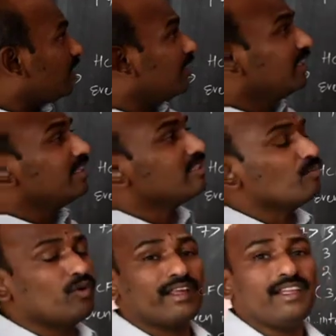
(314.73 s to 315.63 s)
in this
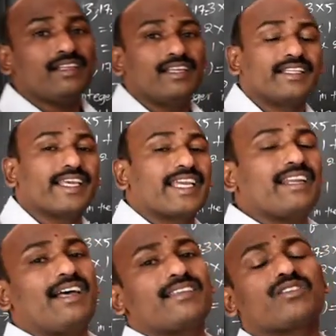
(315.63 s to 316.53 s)
model, they can
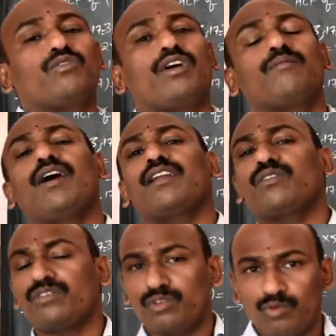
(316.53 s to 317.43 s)
ask 1
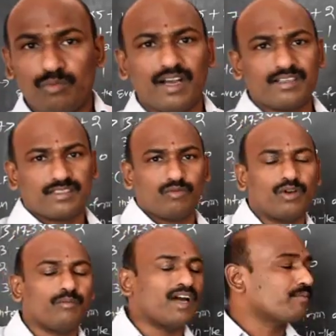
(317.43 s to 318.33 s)
mark, 2 marks.
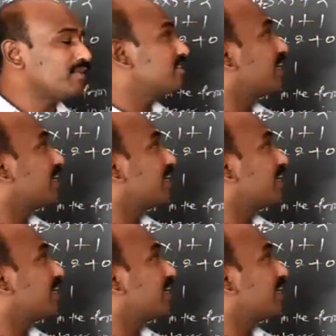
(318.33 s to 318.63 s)
1 mark means